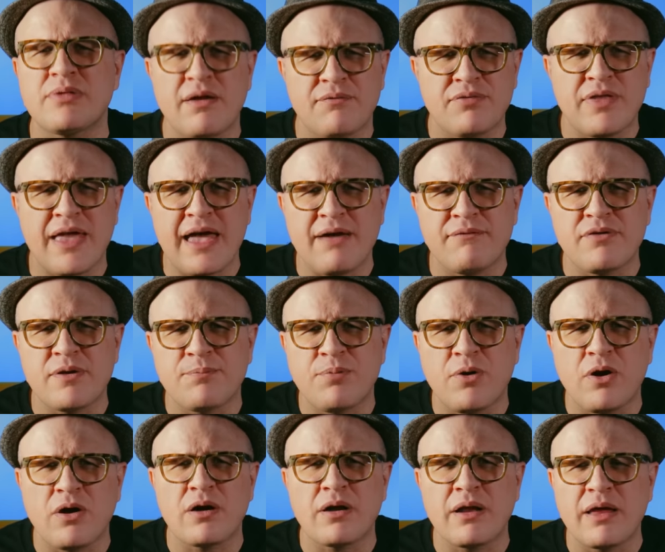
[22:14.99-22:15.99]
love to have you
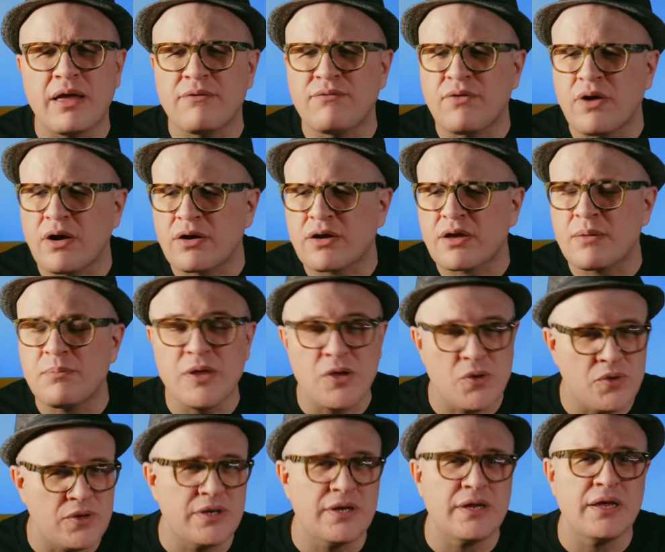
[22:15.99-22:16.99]
part of our
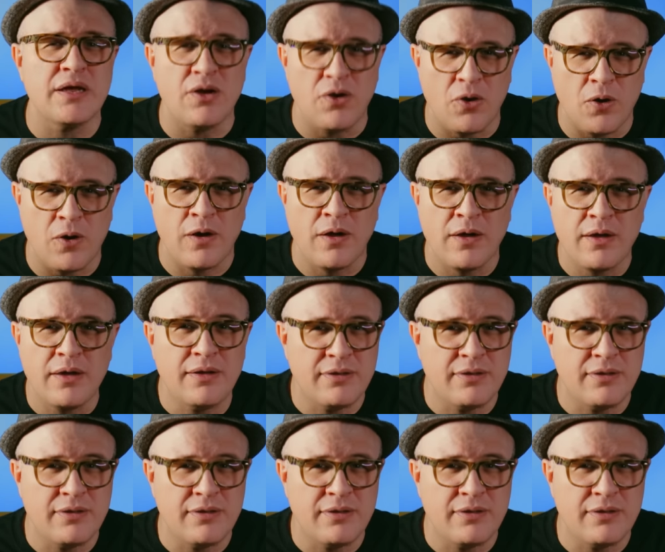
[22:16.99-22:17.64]
community here.